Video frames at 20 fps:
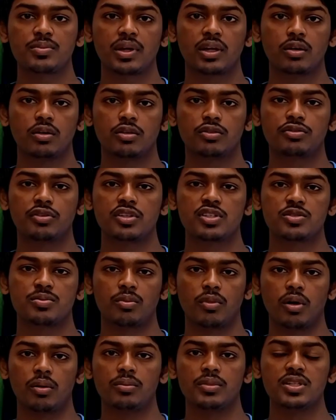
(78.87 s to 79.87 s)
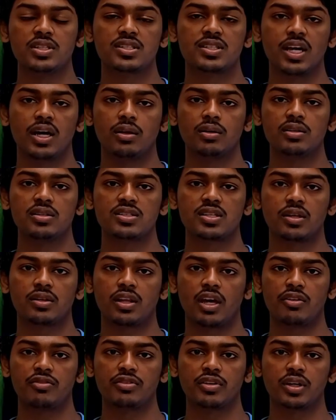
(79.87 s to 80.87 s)
my girlfriend's mom is down in South
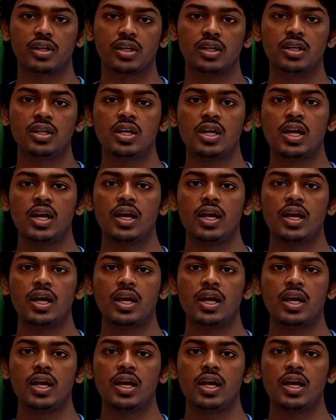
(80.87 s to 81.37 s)
Africa,